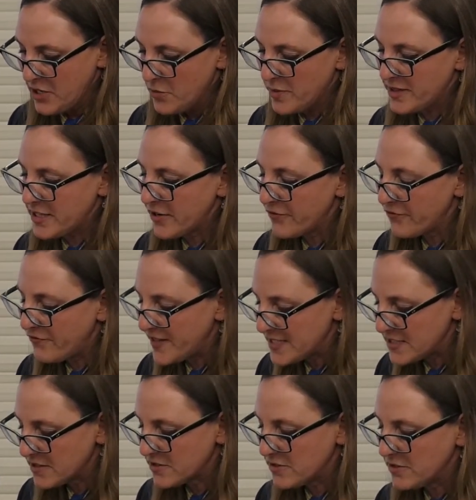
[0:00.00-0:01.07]
with their
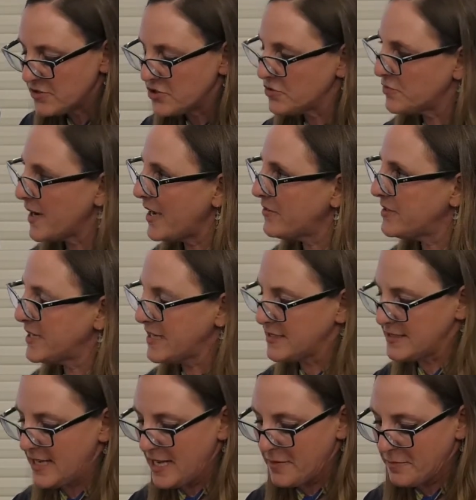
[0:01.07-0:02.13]
physical
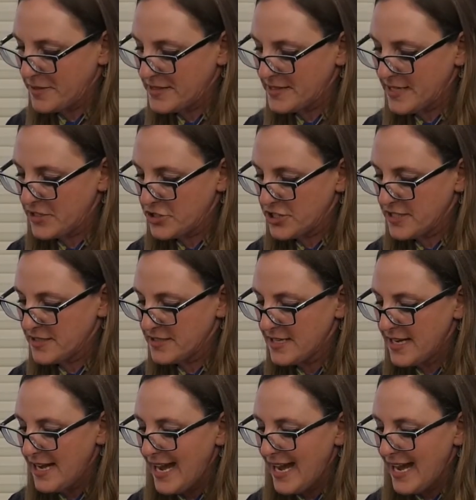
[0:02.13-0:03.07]
surroundings and possessions,